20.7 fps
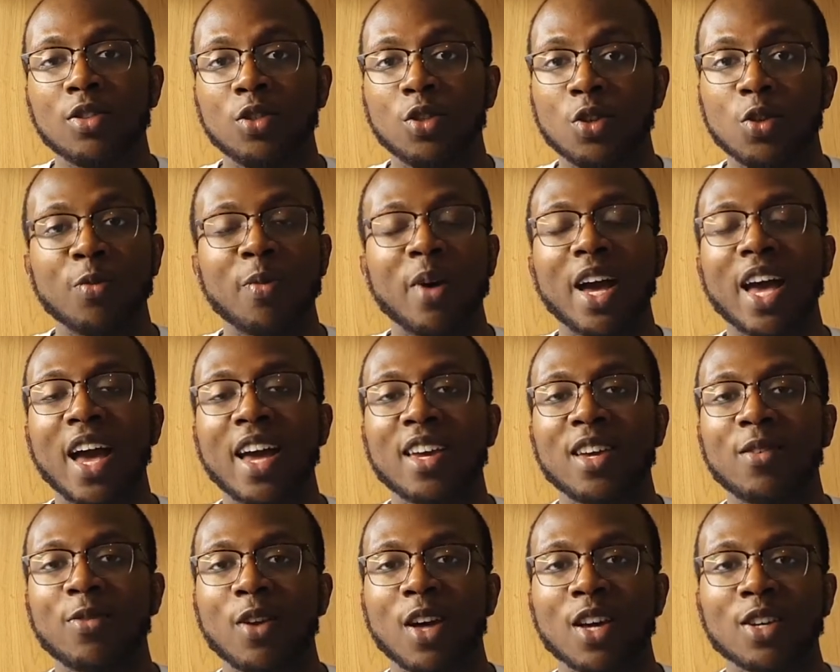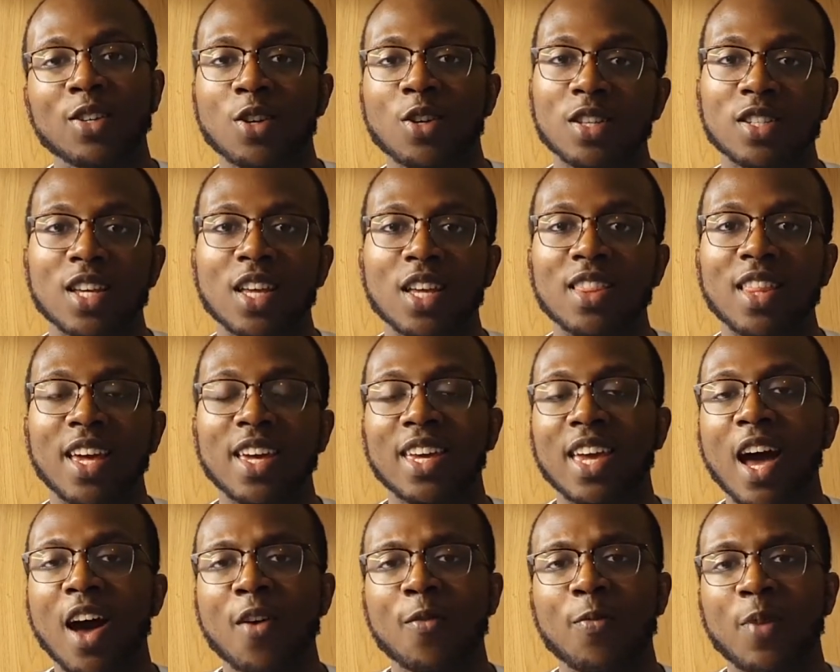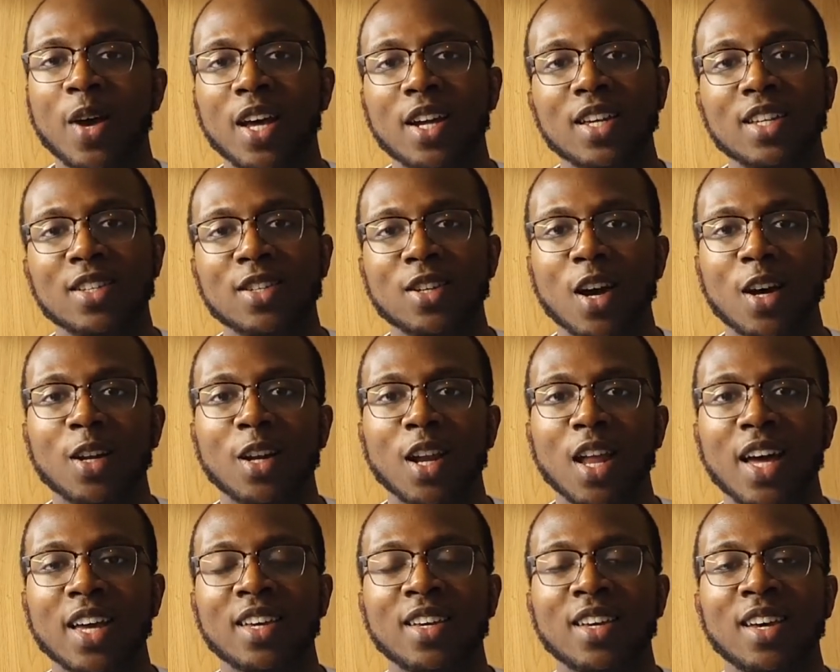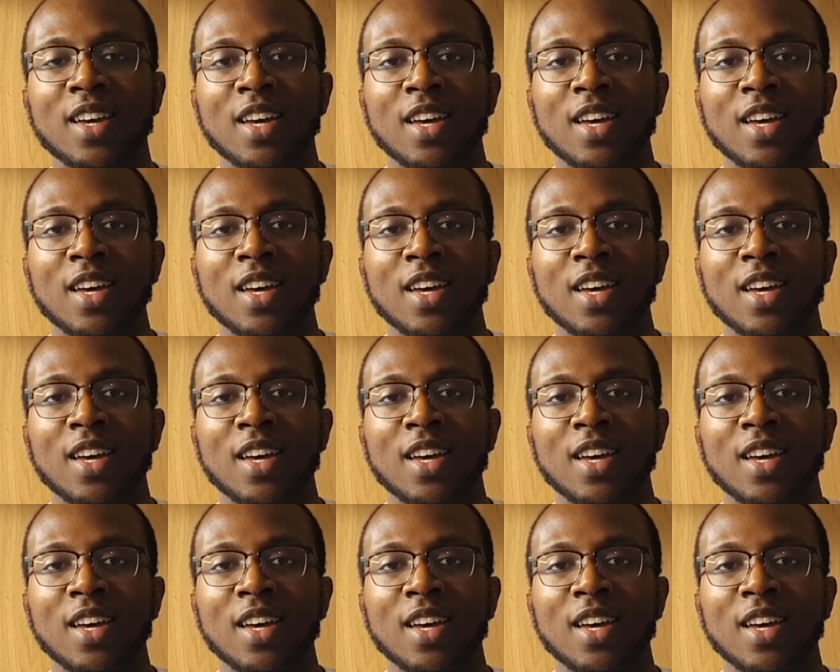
do my Anki flashcards, and then get out of bed. It's kind of like,